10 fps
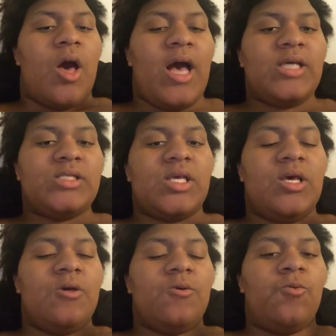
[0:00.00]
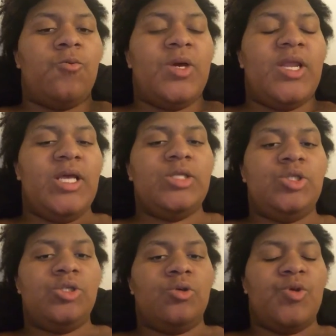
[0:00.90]
Asuka would
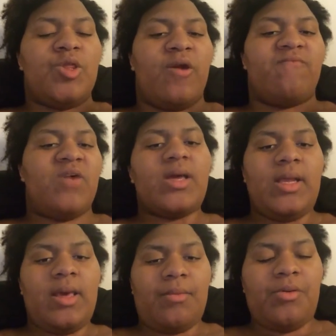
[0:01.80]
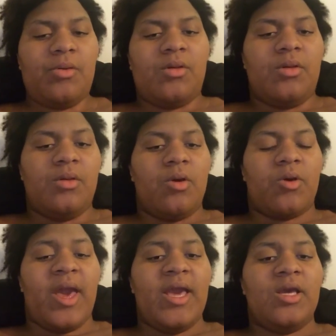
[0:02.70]
hit you with her fucking hip,
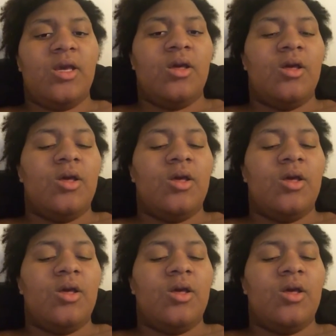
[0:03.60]
okay?